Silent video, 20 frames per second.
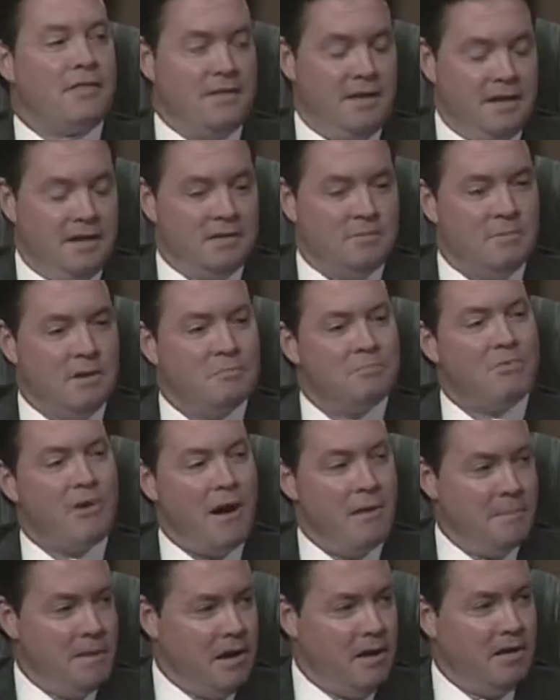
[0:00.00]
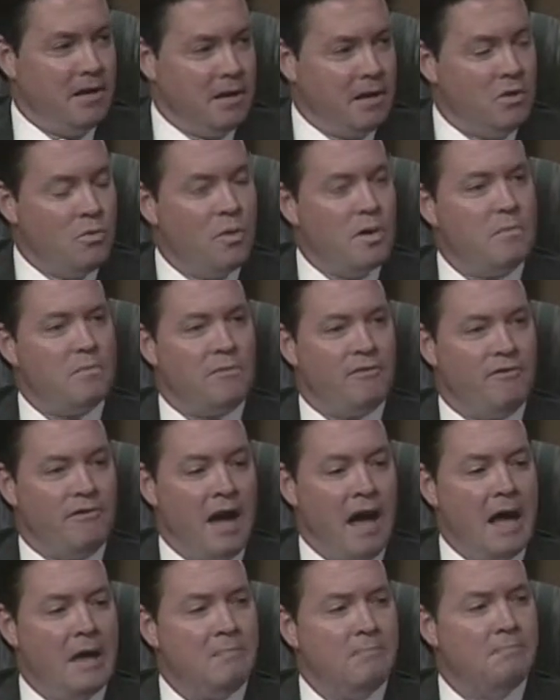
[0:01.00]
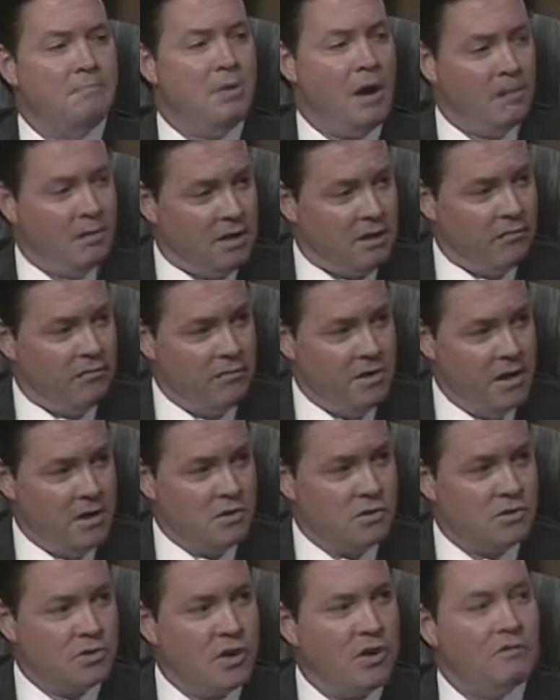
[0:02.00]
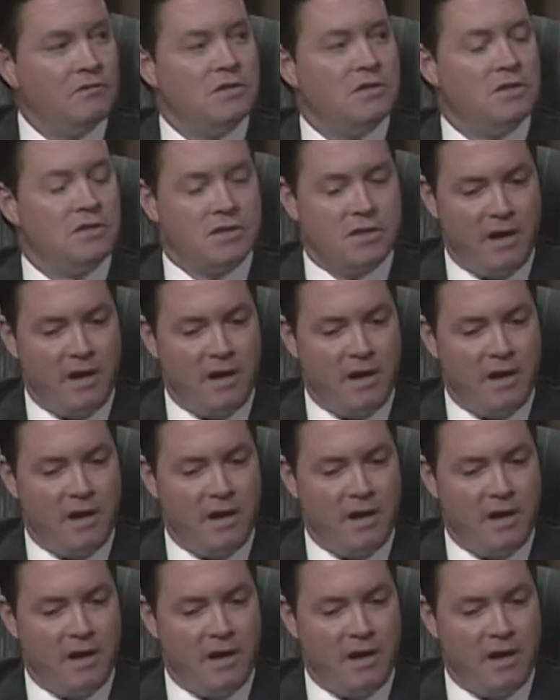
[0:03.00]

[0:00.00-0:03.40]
things, but primarily we provide public affairs services,